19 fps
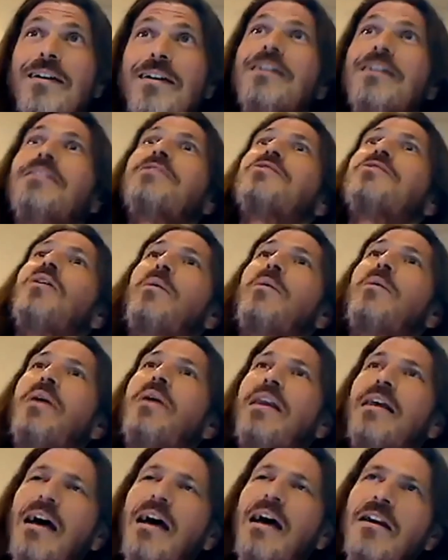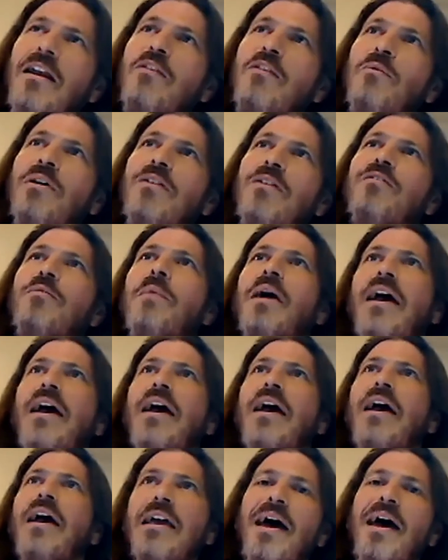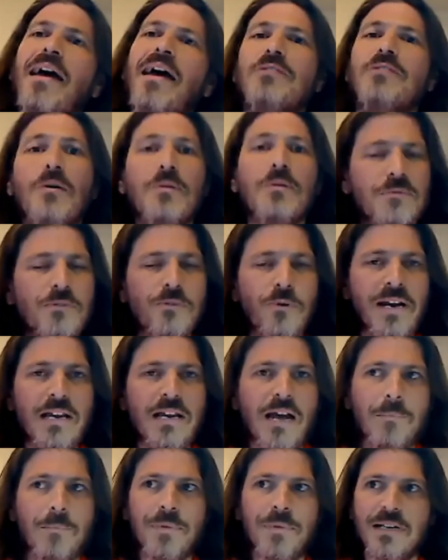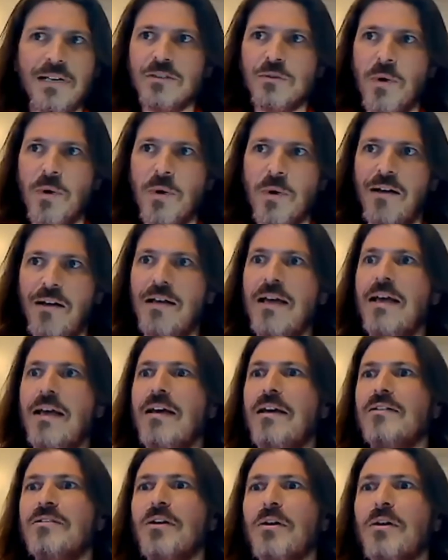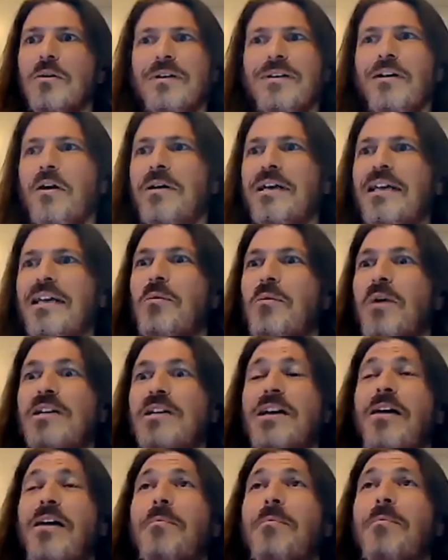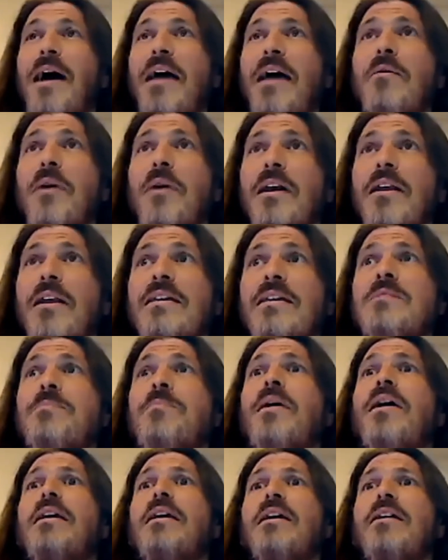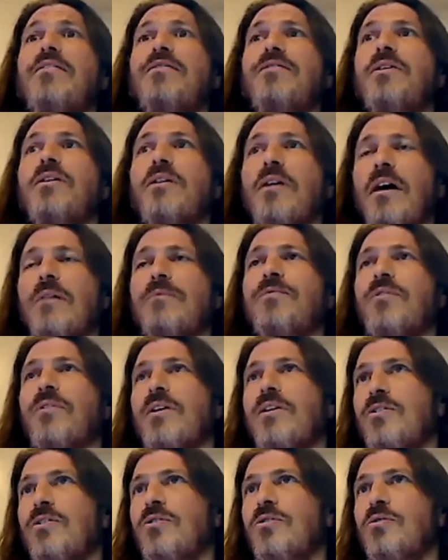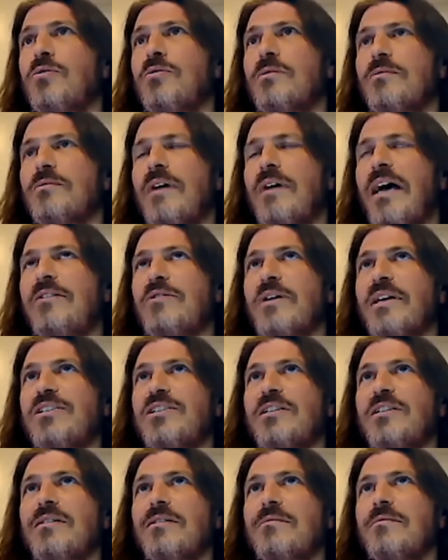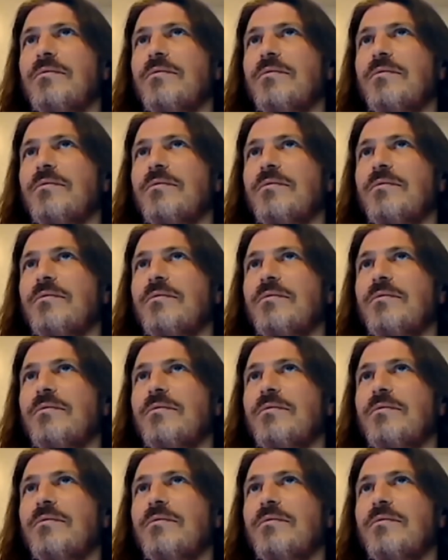So I went and got another one for my hiking pack. So great company as well. So you don't need to rush out and buy one of these, but if you're up for a new hydration